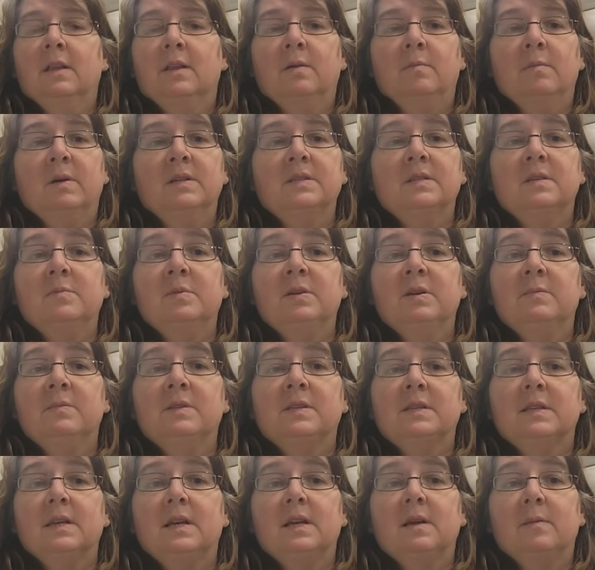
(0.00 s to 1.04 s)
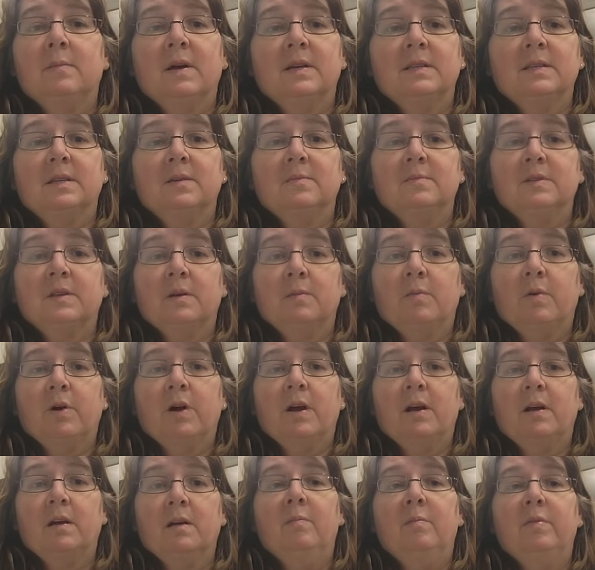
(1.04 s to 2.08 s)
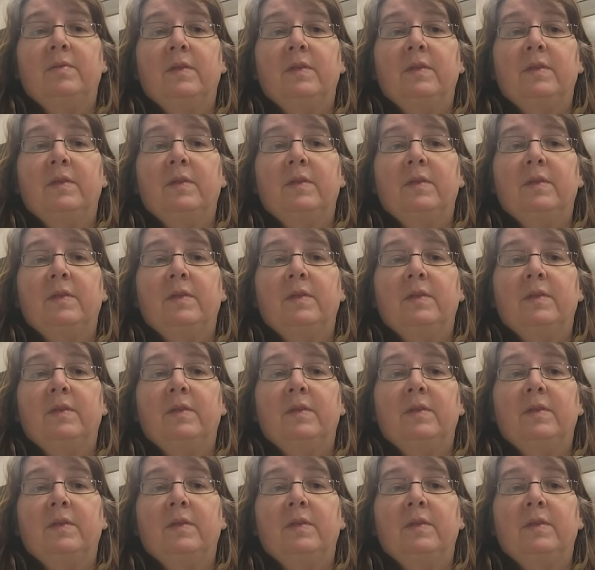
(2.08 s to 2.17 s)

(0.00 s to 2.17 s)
there must have been a mistake, a mess up somewhere,